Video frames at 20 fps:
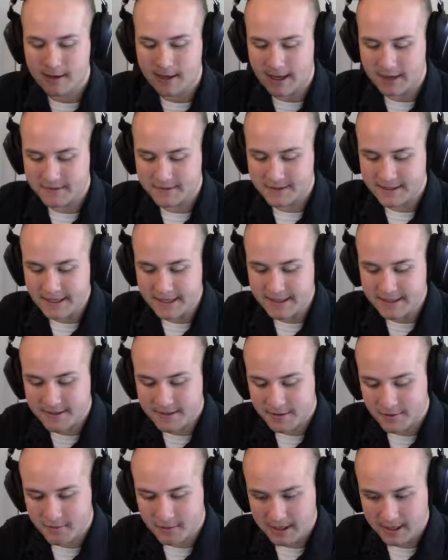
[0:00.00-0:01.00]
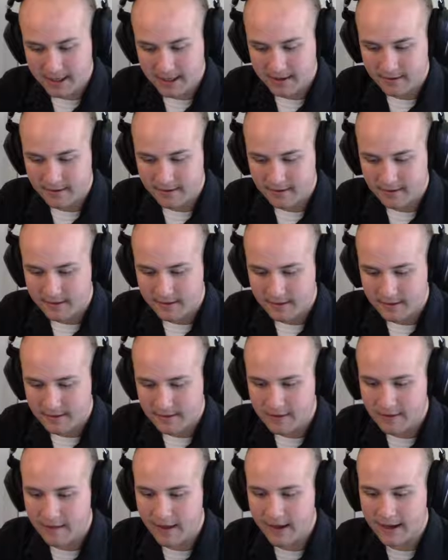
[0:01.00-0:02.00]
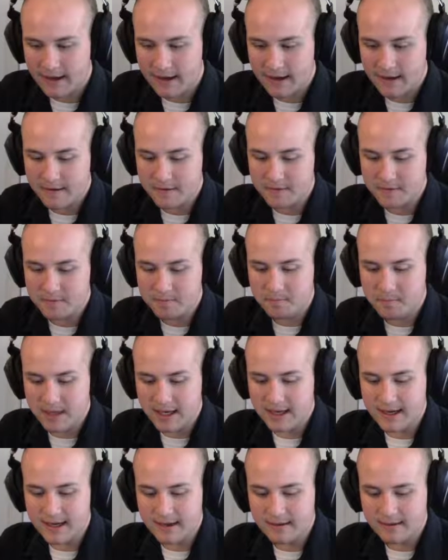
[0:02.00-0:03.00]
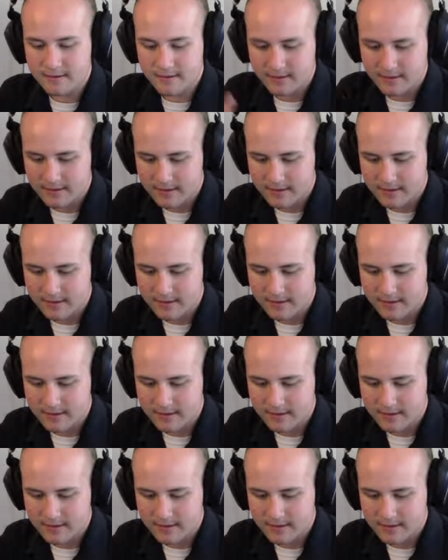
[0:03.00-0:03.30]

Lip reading: And if C is 3, then that gives B